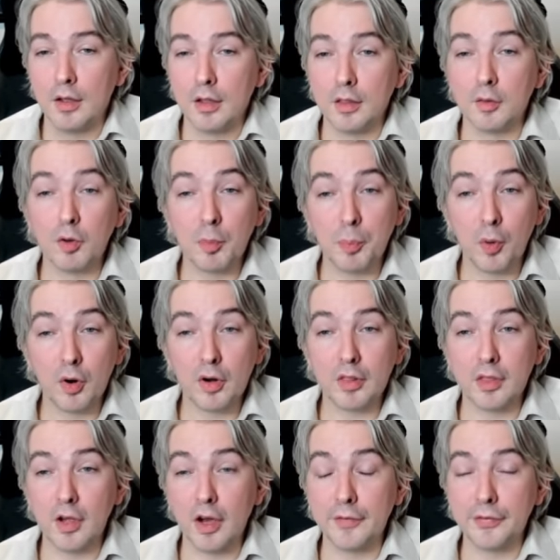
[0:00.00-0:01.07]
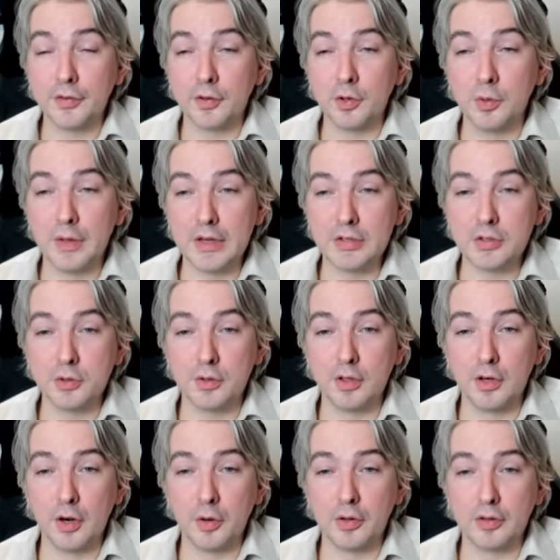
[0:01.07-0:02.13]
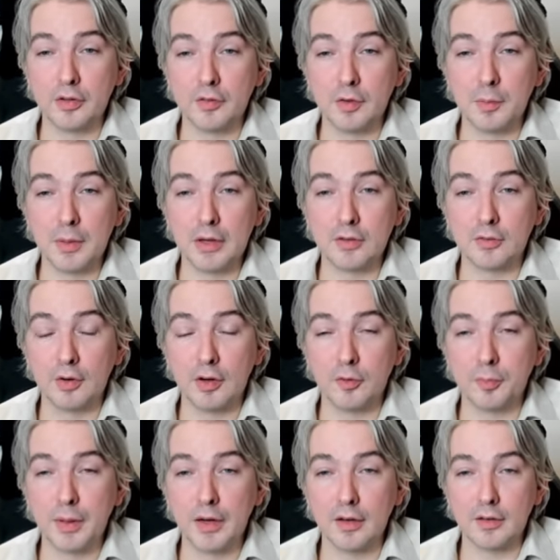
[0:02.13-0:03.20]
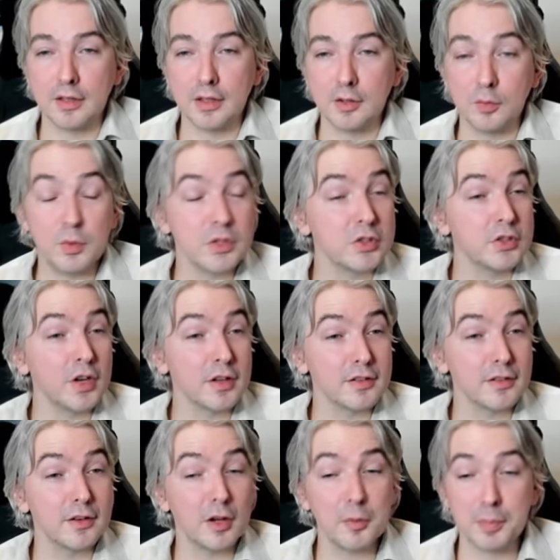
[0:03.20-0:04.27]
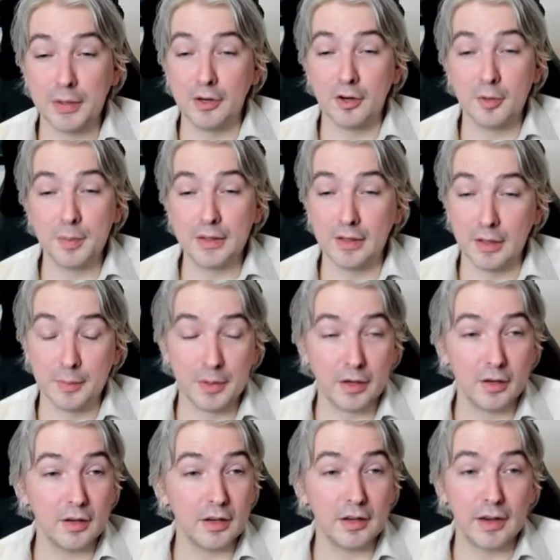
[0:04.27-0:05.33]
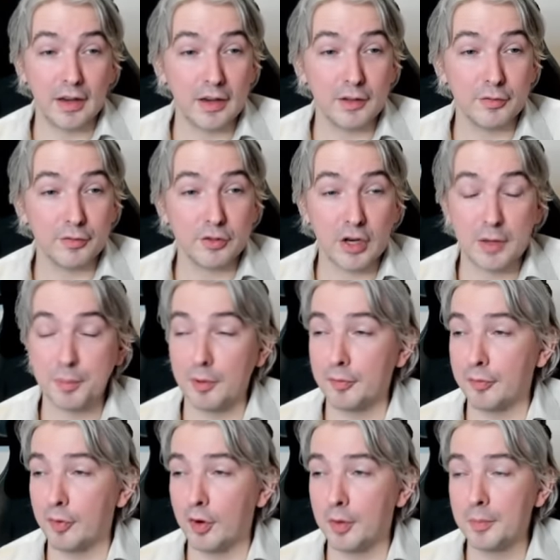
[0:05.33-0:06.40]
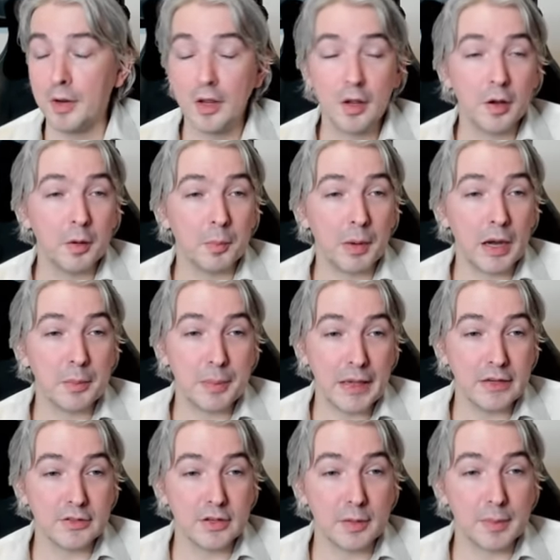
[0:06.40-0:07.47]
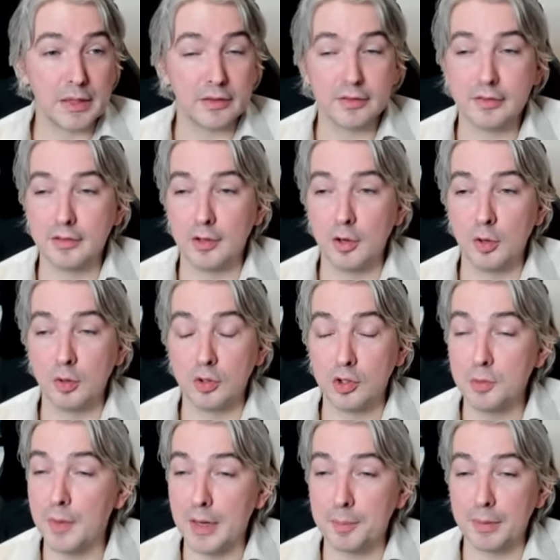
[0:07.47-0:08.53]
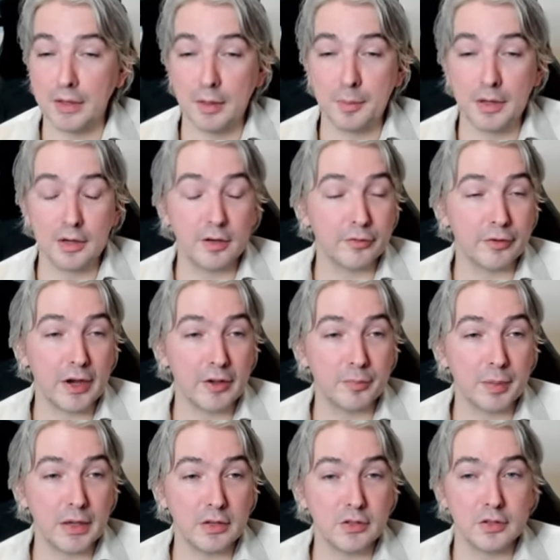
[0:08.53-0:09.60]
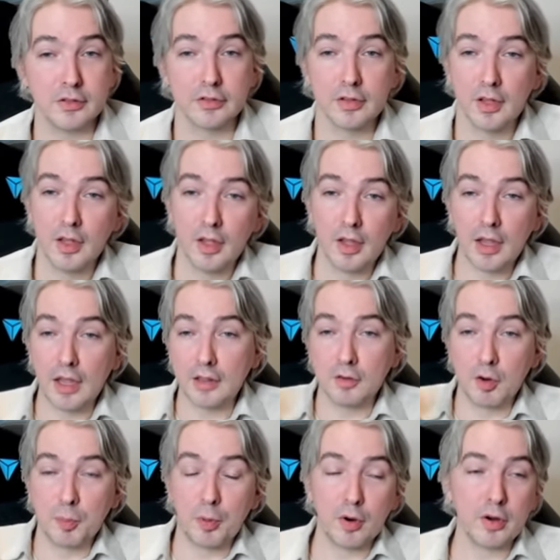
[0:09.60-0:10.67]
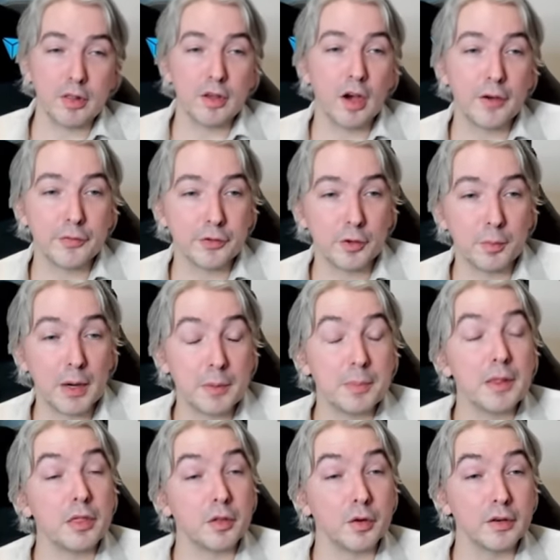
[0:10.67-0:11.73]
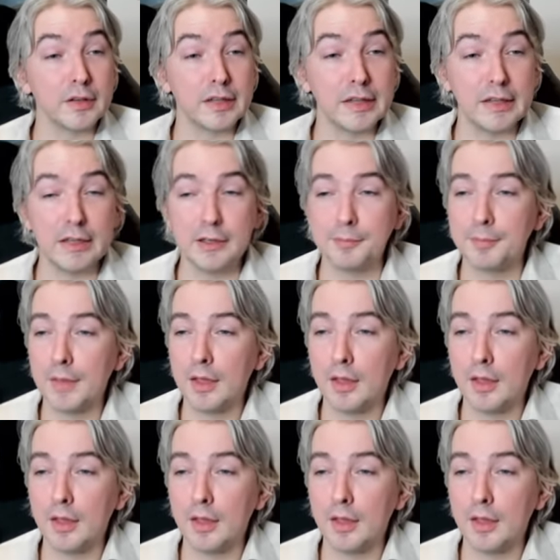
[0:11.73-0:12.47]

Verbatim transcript: The report of the officer who issued the notice of administrative penalty, which doesn't appear to be limited in any shape or form by page limits. So you might be limited to five pages, and the report of the officer might be 13,